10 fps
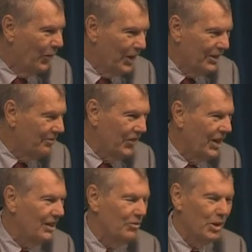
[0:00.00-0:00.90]
we couldn't
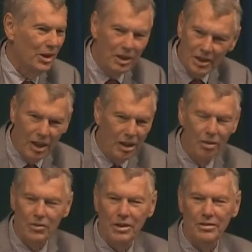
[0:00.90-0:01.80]
find it. We looked all
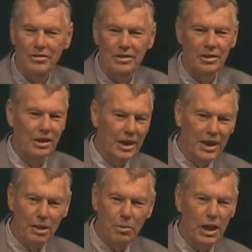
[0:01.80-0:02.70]
over. The
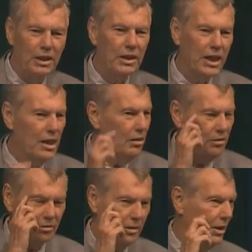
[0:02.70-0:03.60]
lady behind the
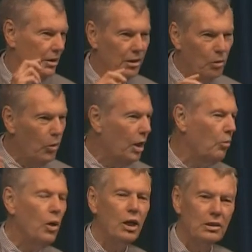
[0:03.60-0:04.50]
counter didn't know where it
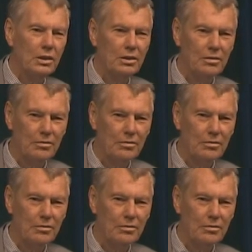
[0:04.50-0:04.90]
was.